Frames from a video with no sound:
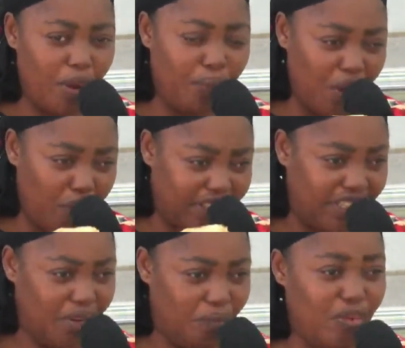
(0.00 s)
We be
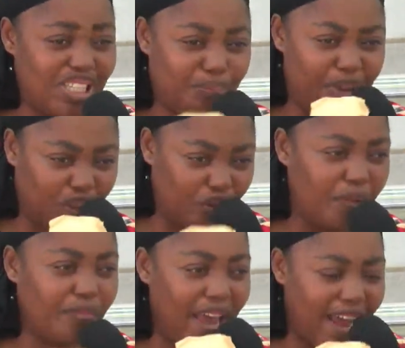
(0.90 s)
with him. We speak to
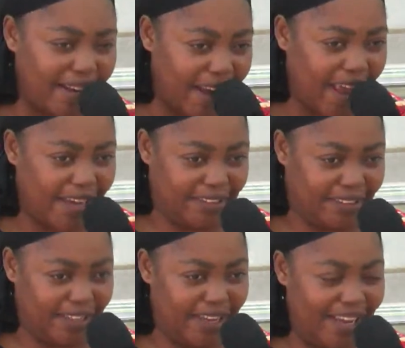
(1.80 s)
him day and
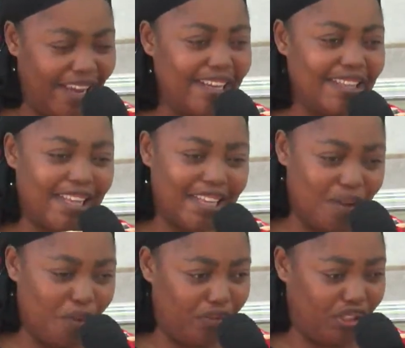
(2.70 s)
night in Amen. The
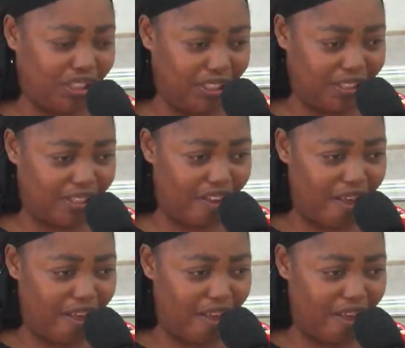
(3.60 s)
name of Jesus.